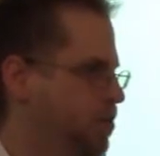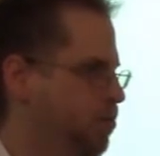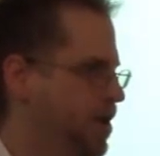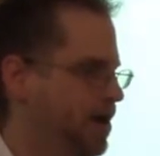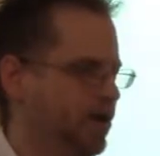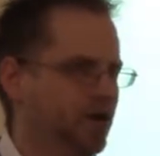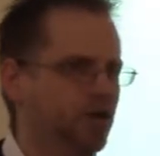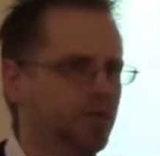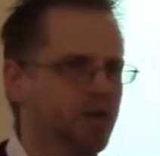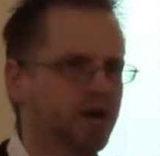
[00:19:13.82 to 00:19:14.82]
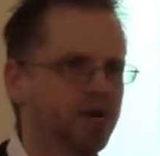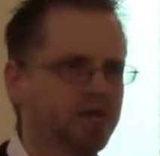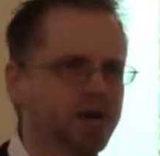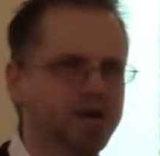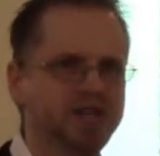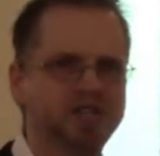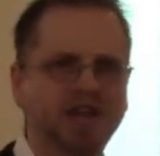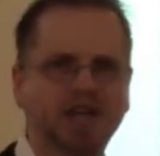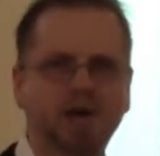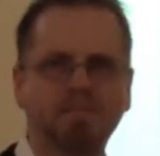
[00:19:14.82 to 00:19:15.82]
where, where there is
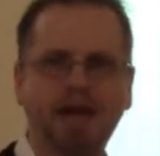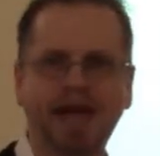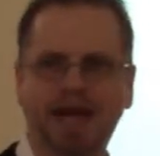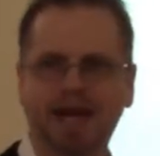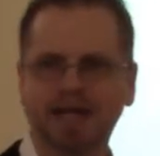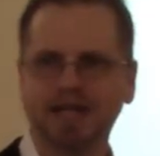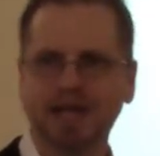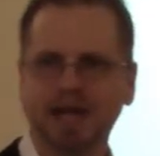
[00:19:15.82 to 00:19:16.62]
a command